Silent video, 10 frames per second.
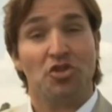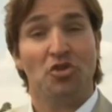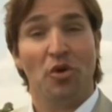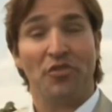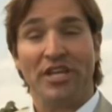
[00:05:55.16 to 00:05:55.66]

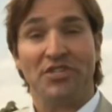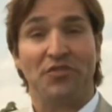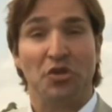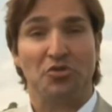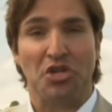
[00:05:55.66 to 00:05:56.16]
more things for
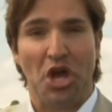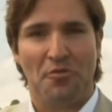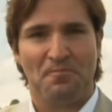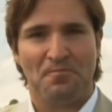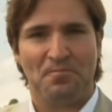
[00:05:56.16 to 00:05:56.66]
you to know.
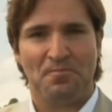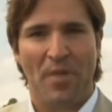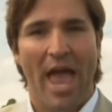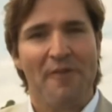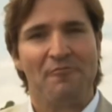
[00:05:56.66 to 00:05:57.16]

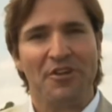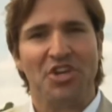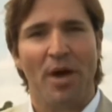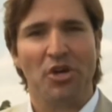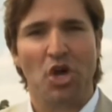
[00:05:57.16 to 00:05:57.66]
Every
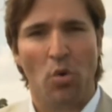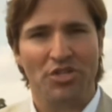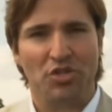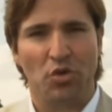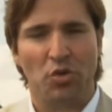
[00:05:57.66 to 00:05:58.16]
time a goal is
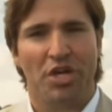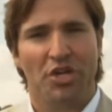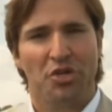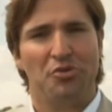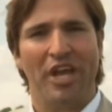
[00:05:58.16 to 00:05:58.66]
scored,
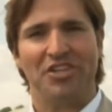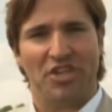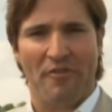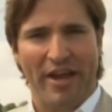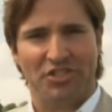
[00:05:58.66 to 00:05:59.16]
you change
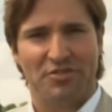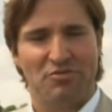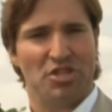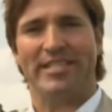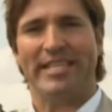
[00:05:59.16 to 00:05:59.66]
direction,
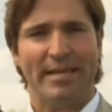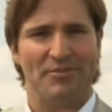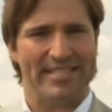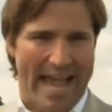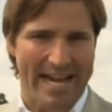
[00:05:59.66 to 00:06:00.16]
so the teams
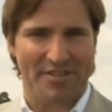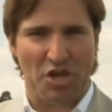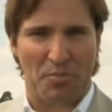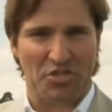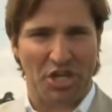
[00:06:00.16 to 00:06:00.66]
attack in the
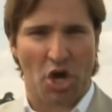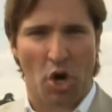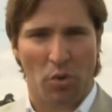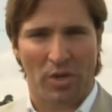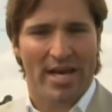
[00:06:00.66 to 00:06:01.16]
opposite
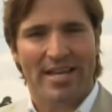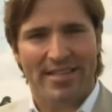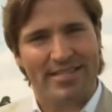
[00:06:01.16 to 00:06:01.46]
goal. This